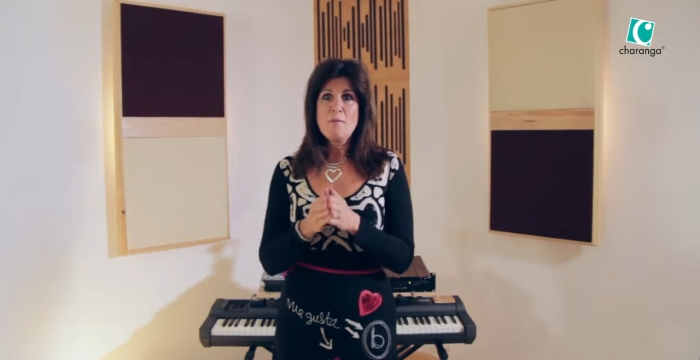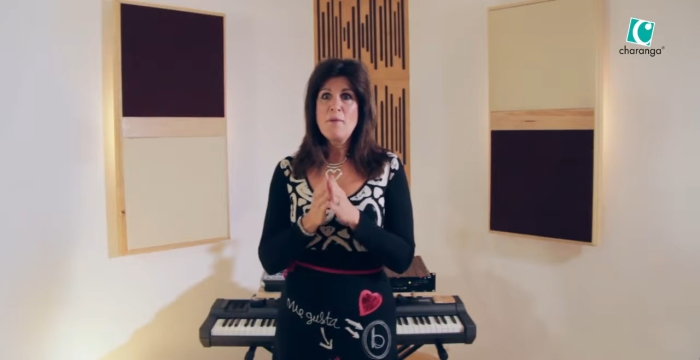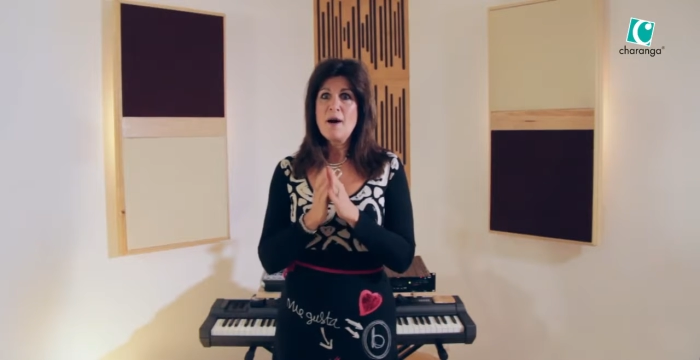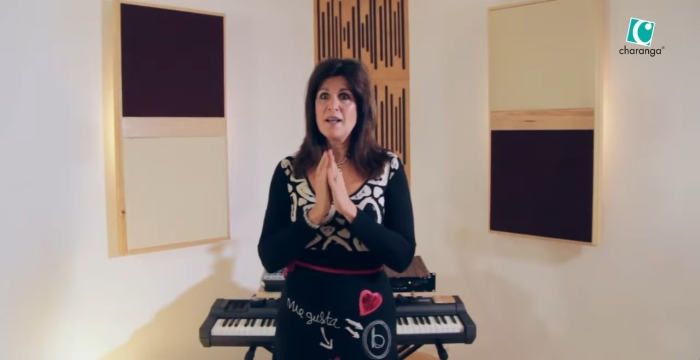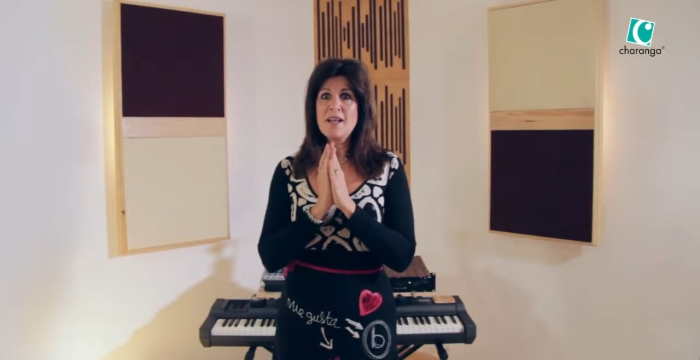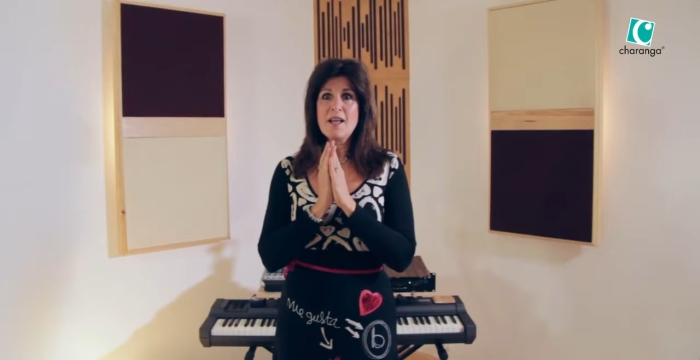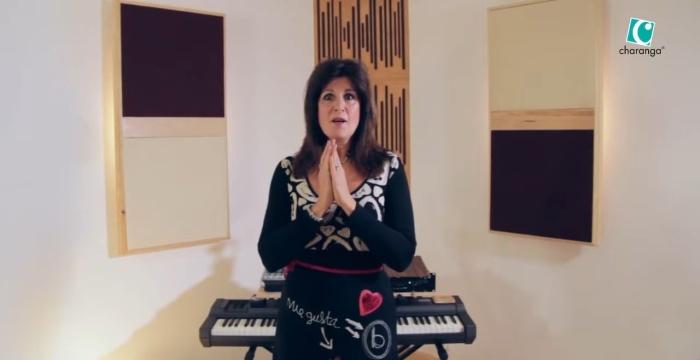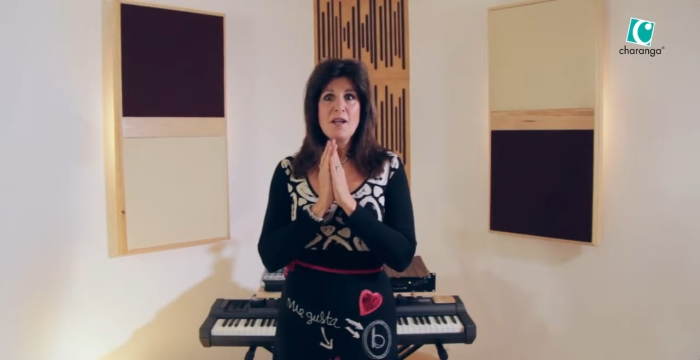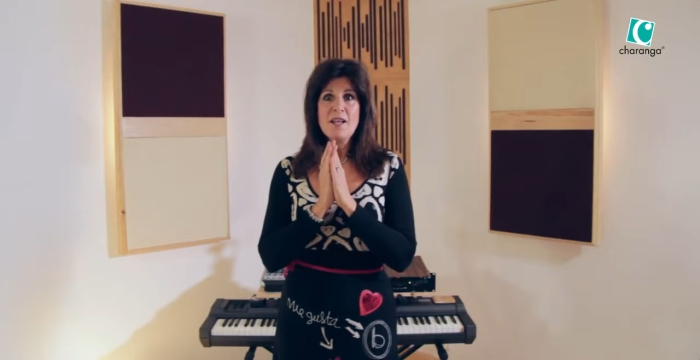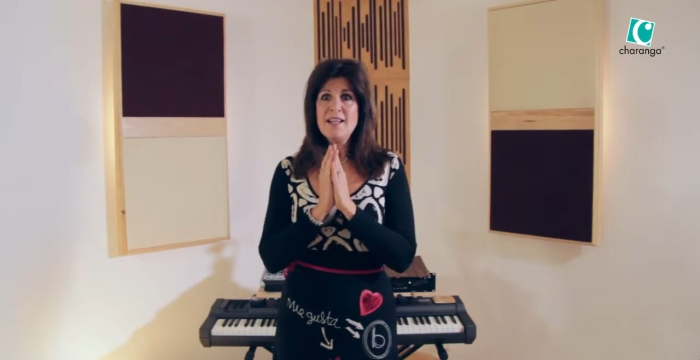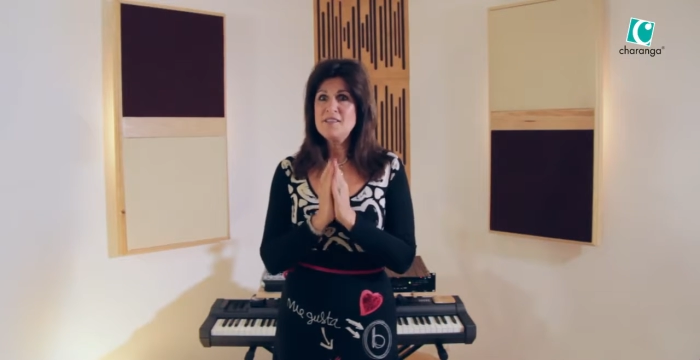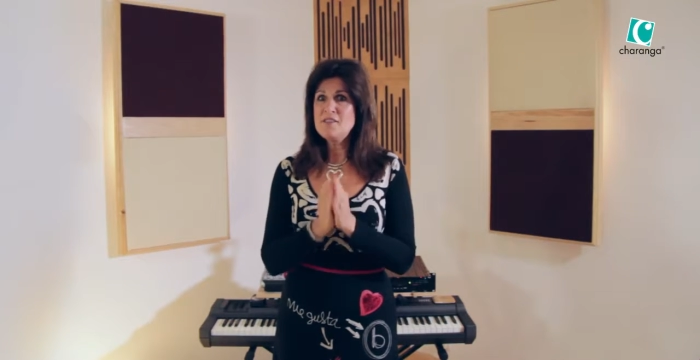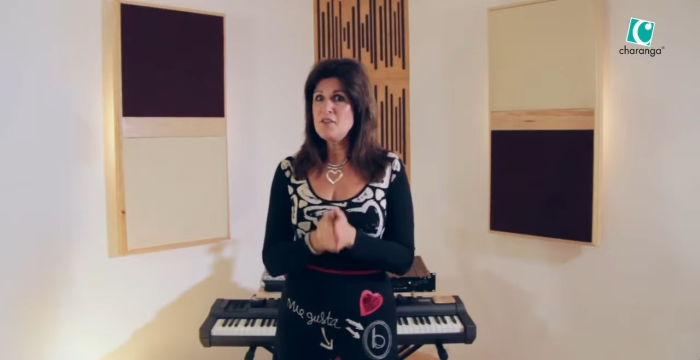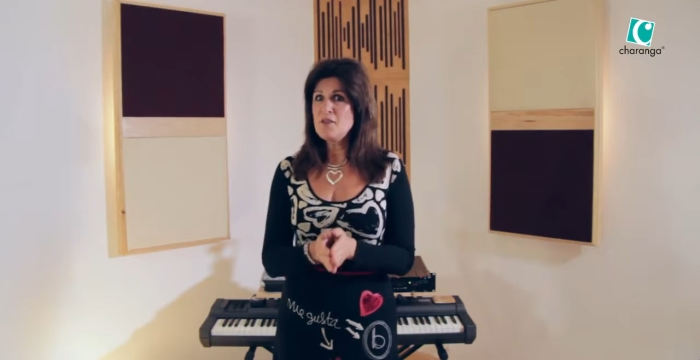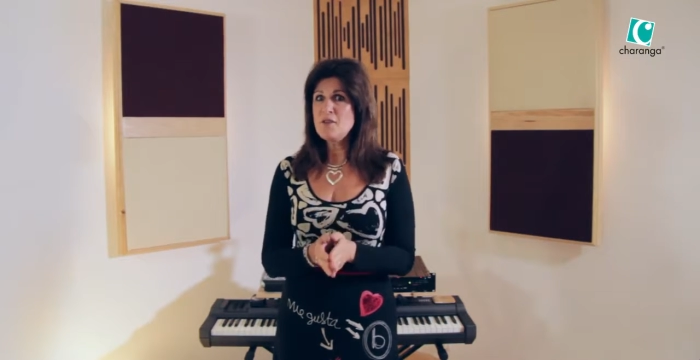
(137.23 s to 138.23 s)
But
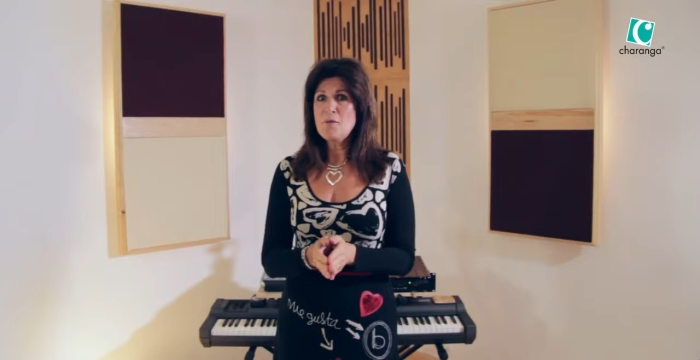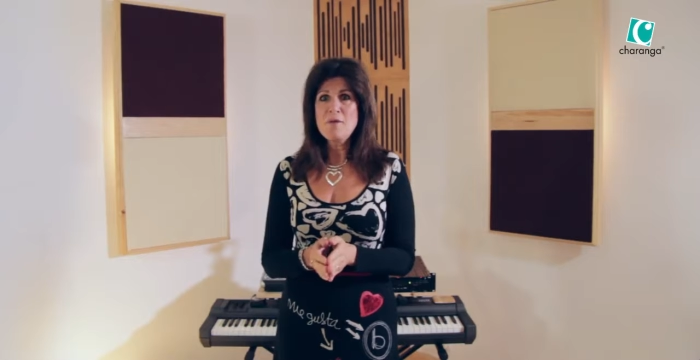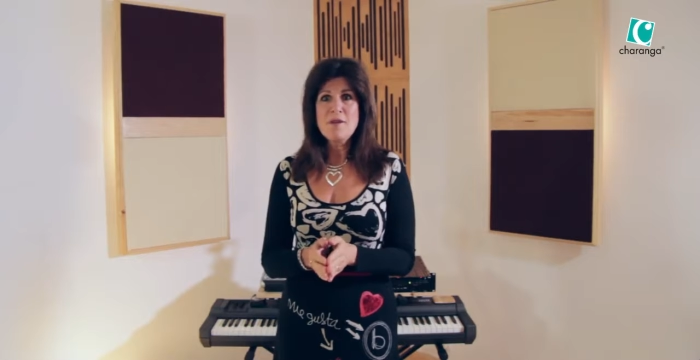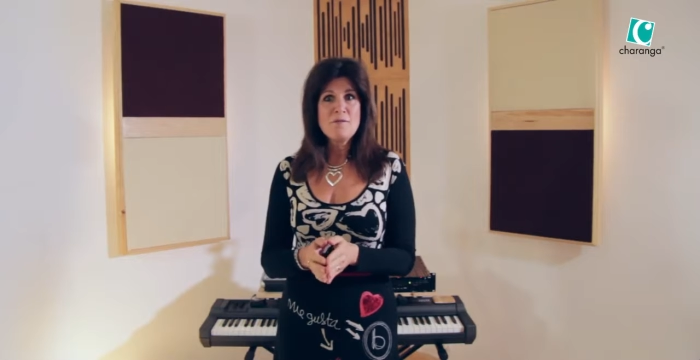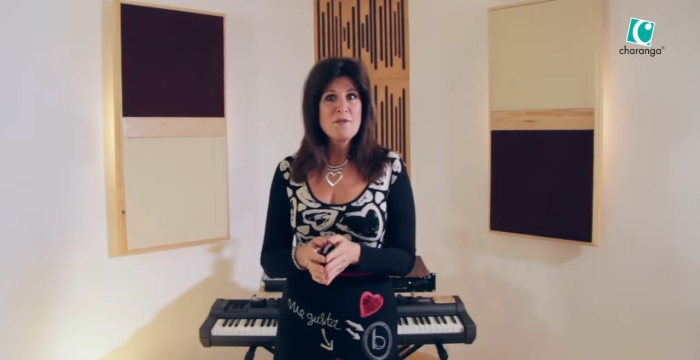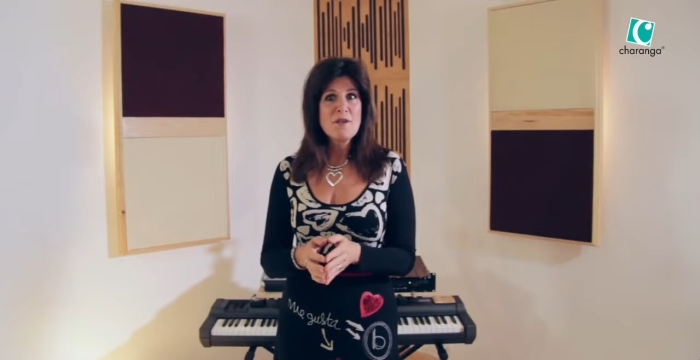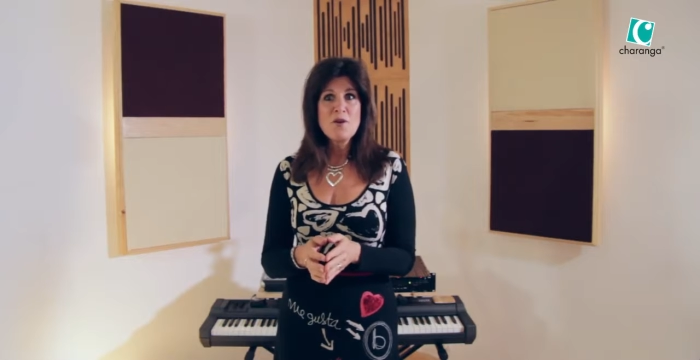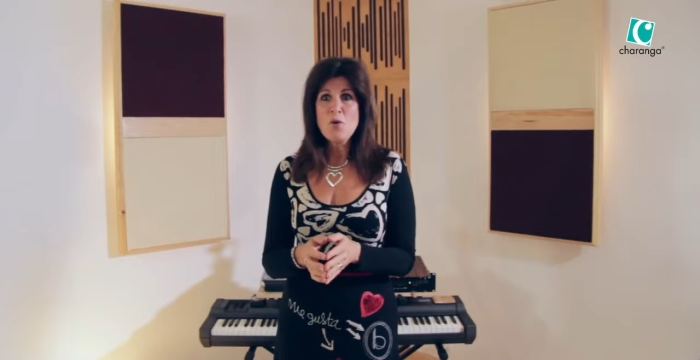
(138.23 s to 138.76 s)
listen to the